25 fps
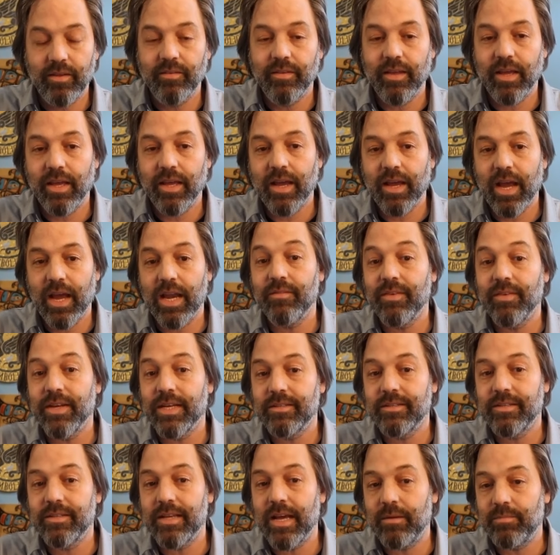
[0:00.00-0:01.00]
He's a kind of
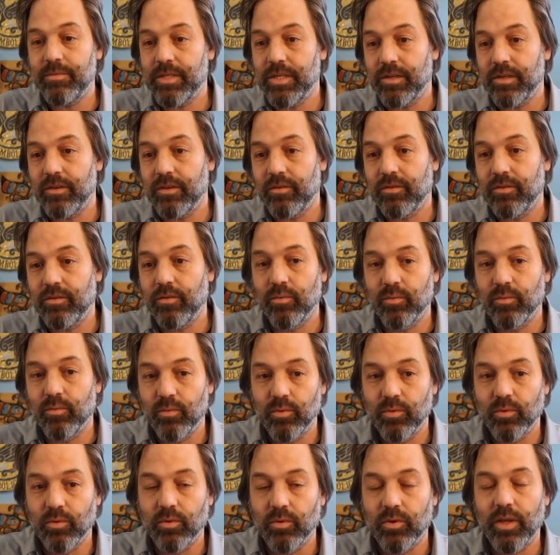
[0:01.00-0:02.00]
exception to the
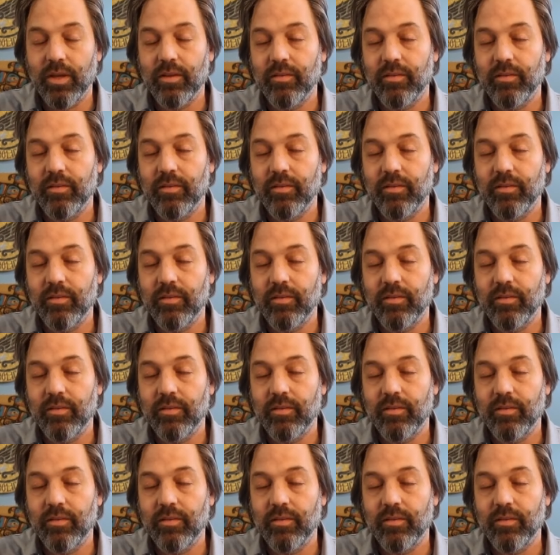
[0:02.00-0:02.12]
rule.